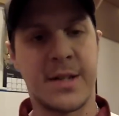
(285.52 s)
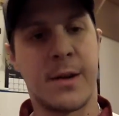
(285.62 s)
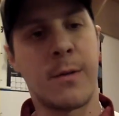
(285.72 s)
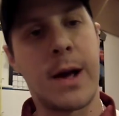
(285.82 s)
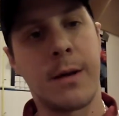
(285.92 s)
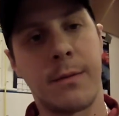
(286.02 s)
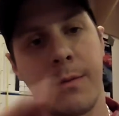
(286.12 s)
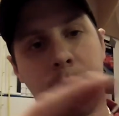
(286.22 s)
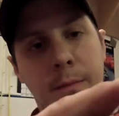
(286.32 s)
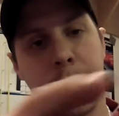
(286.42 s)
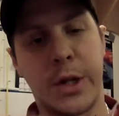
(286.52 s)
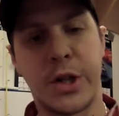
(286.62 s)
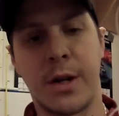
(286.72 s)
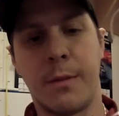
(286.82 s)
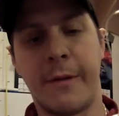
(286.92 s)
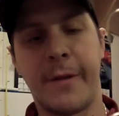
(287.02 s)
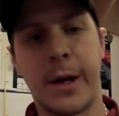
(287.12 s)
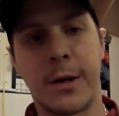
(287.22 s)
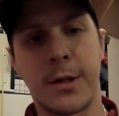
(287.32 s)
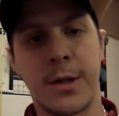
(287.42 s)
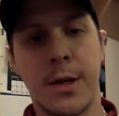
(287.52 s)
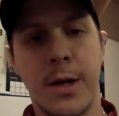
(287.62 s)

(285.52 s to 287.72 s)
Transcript: it around, pinch it on my fingers.